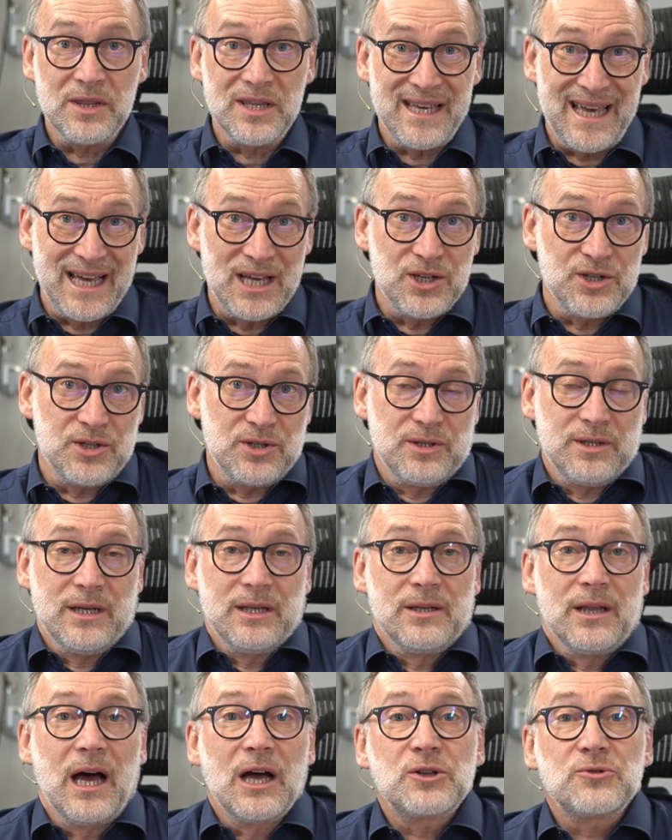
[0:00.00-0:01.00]
the engine
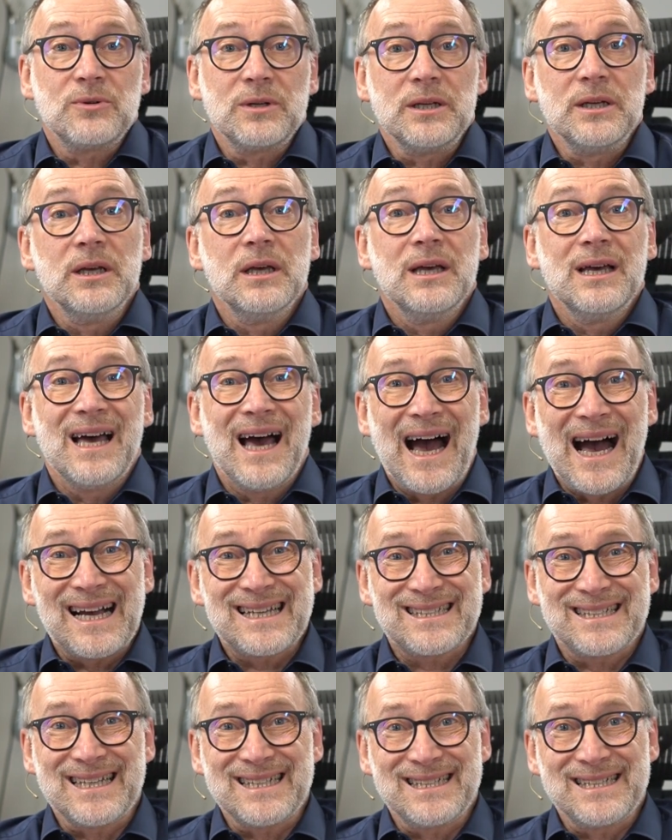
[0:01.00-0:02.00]
that actually
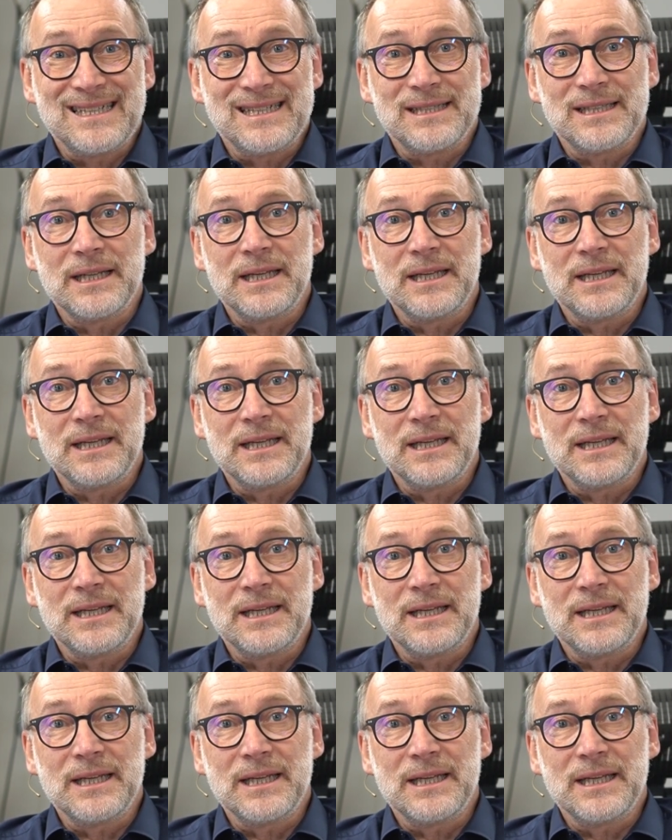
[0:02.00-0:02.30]
accesses